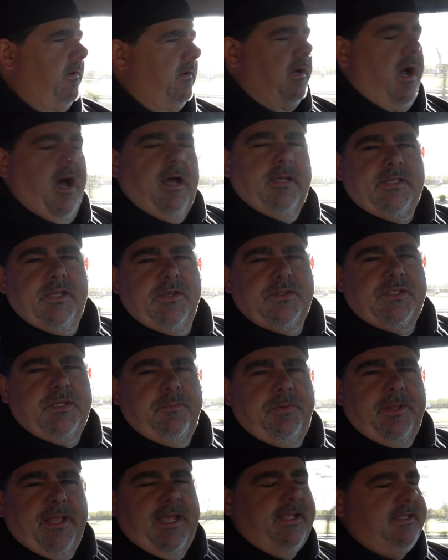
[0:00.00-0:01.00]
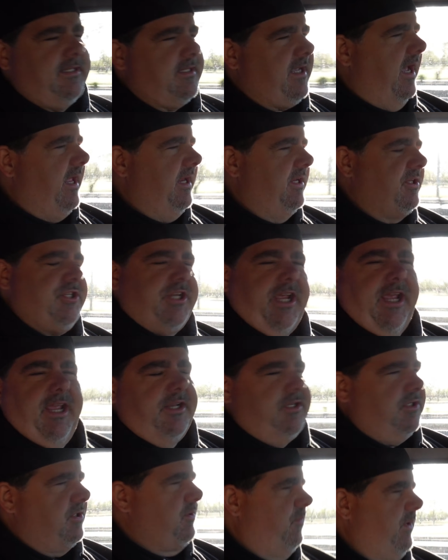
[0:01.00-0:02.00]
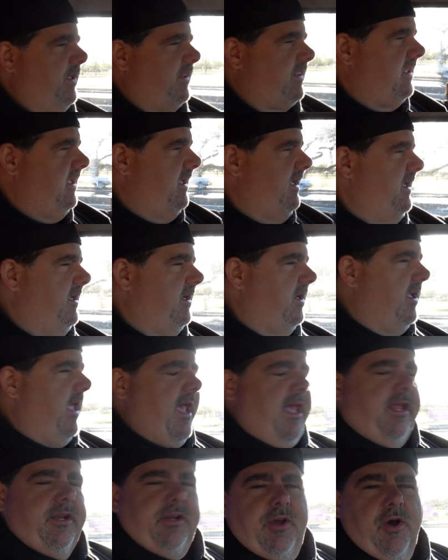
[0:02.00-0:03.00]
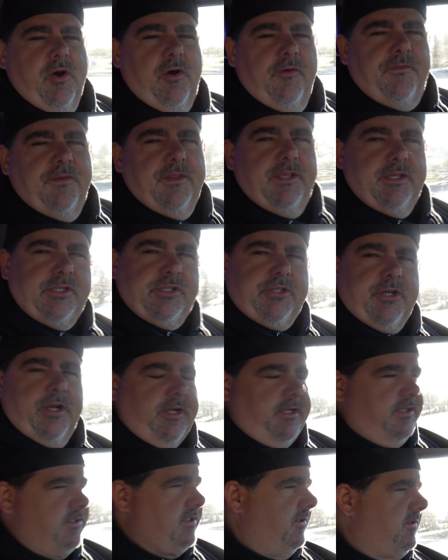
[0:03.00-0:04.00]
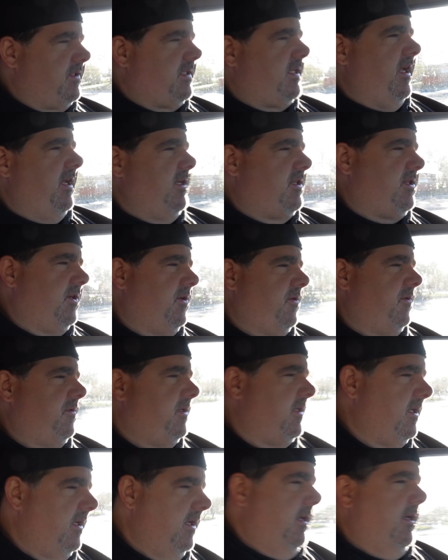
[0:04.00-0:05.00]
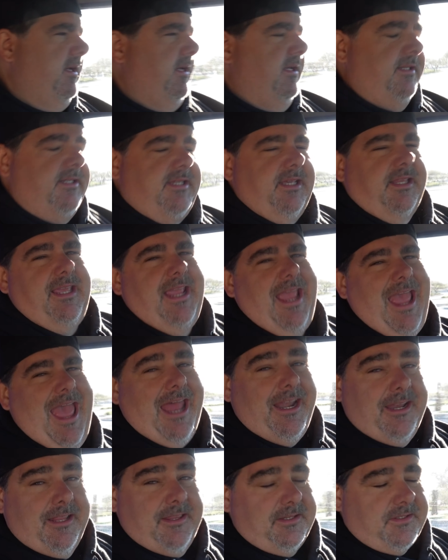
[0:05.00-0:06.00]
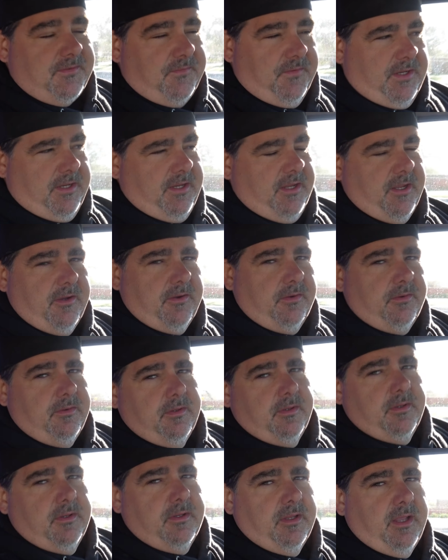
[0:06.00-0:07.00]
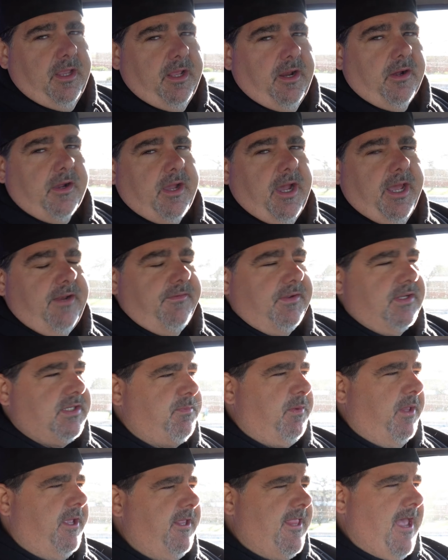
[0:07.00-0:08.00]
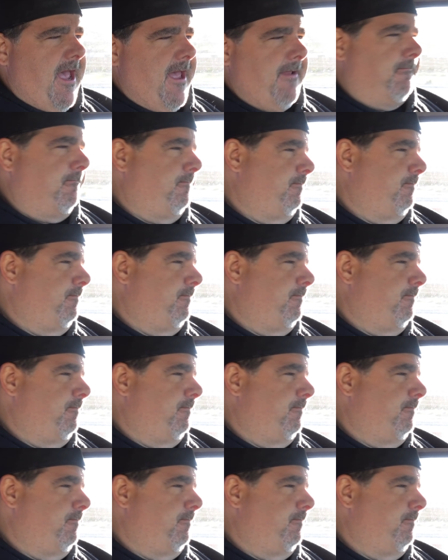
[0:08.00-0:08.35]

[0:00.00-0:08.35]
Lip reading: Also, some plans kind of changed with the end goal for this truck, so stay tuned till the end of this video, and I'll kind of explain that.